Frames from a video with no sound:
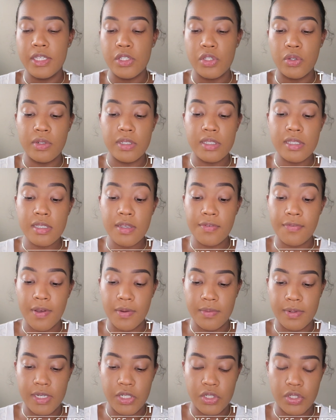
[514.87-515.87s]
So this is a
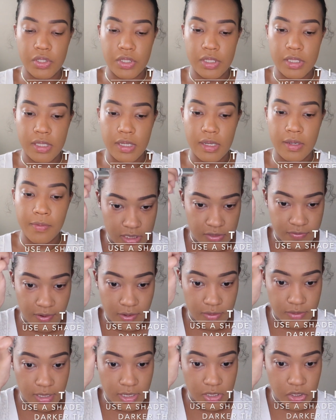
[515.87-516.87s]
foundation stick. This
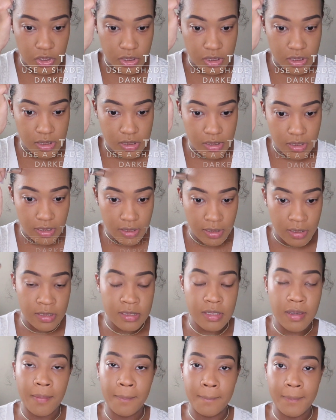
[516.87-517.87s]
foundation stick is
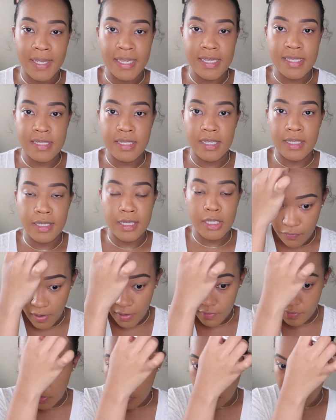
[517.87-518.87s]
amazing,
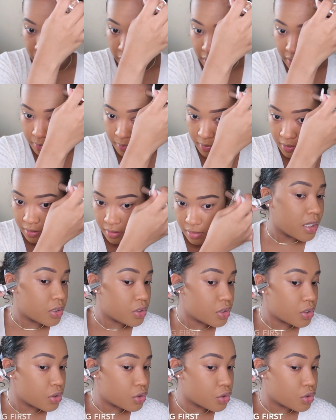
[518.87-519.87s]
very creamy. It's
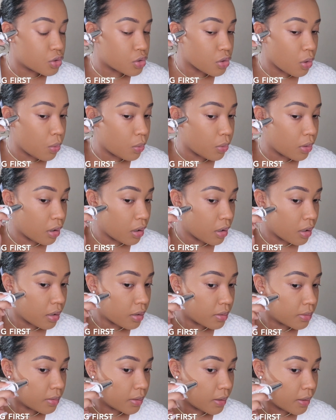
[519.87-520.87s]
just so
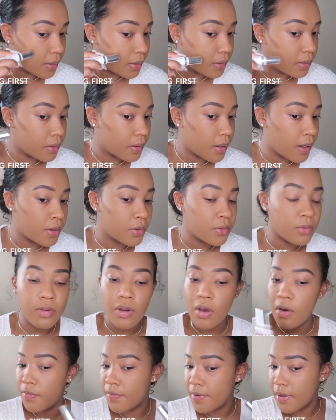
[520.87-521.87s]
good. Like I don't
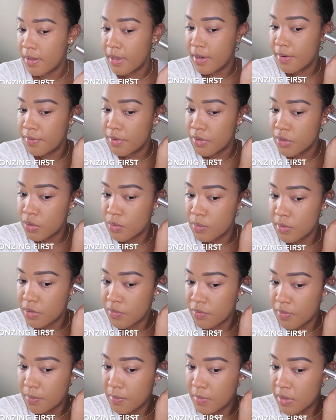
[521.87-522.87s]
know if I'll ever switch
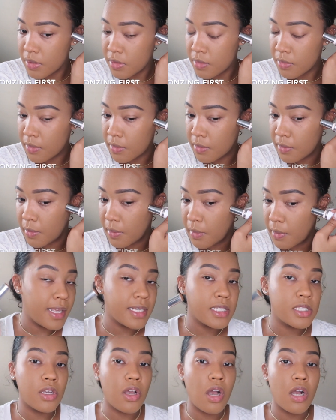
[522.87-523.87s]
from this one. I
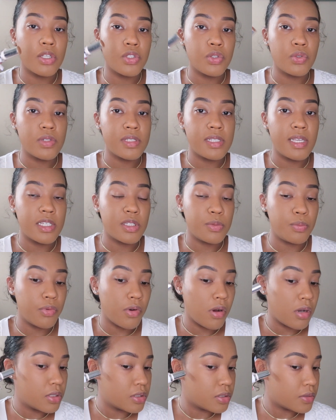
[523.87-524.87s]
like to contour slash
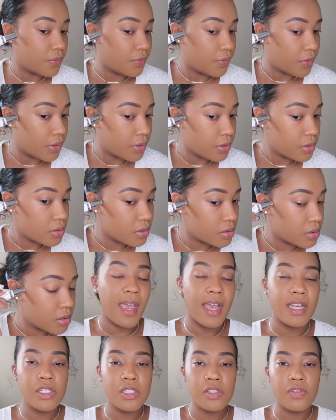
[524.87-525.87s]
bronze first.
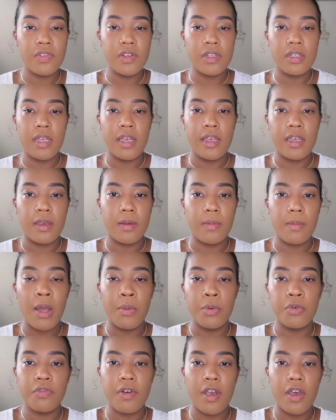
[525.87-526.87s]
I just feel like I
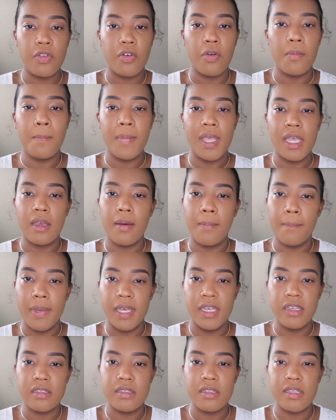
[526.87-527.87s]
would rather make a
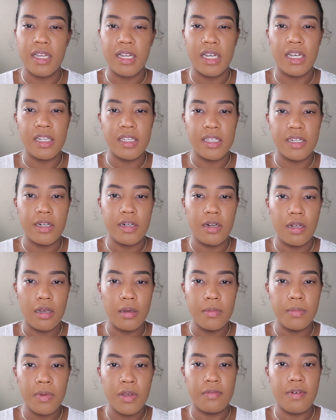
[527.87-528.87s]
mess and clean it
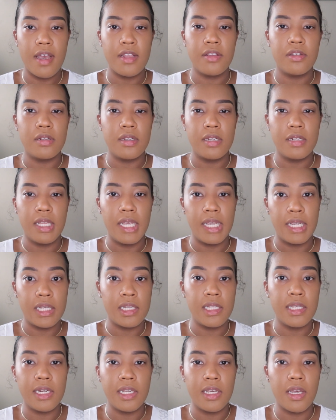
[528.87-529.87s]
up rather than like
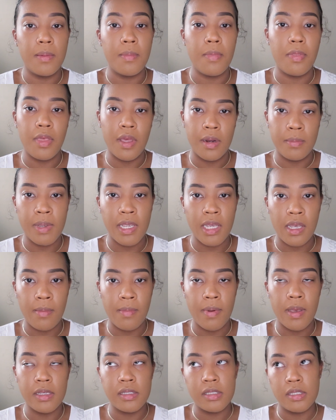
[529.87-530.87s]
cleaning up then make a
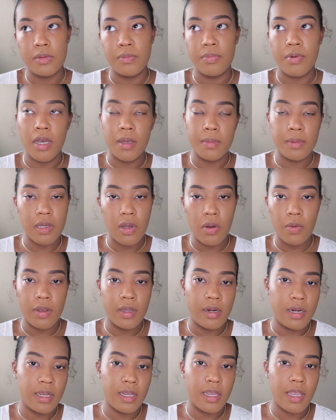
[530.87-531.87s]
mess and probably go
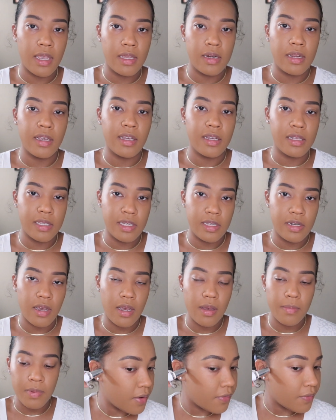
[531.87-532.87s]
in again and clean
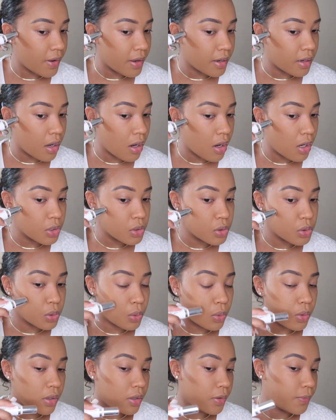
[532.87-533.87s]
up. If I
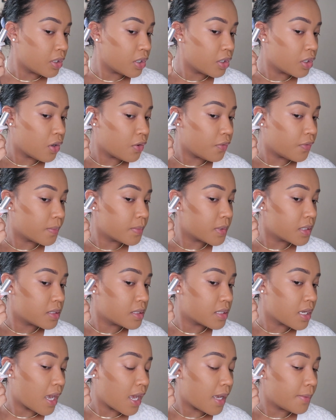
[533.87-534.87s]
contour, I'm gonna go from the
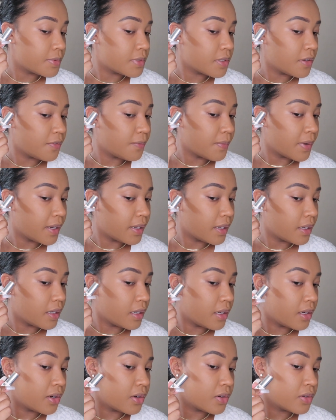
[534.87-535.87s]
tops of my
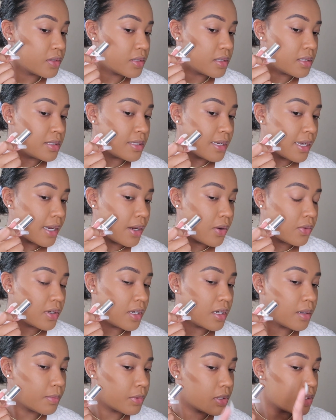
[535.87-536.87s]
ears down
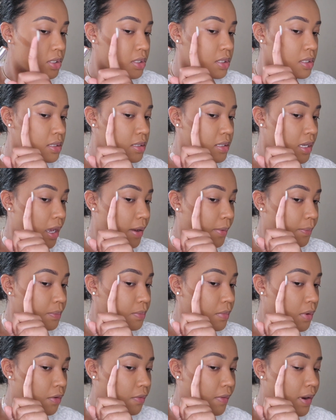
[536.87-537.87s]
and I'm gonna stop
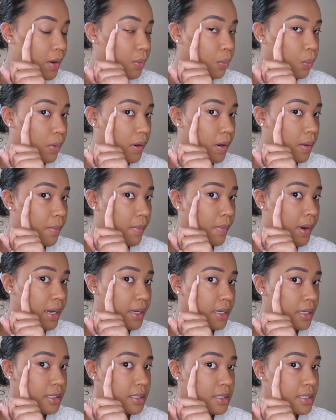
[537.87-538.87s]
around where
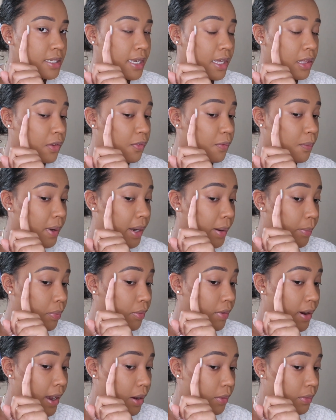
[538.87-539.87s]
my tail of my
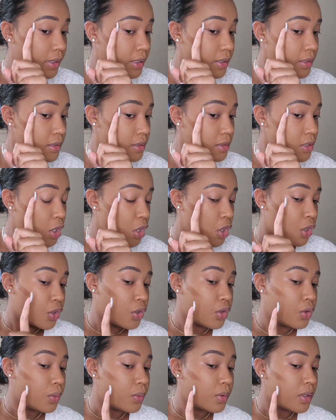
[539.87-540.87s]
brow is.
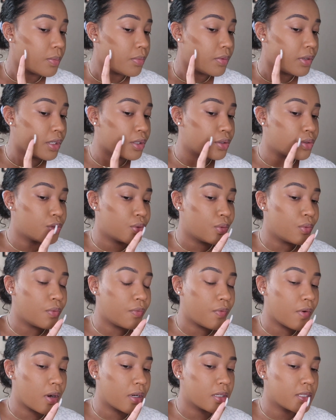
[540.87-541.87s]
You don't want to bring it too
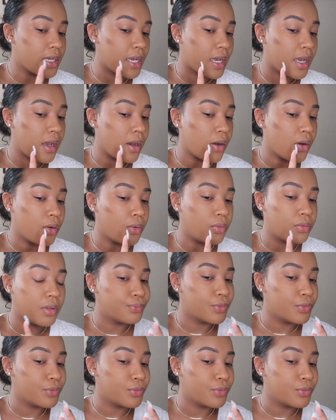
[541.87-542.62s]
far down.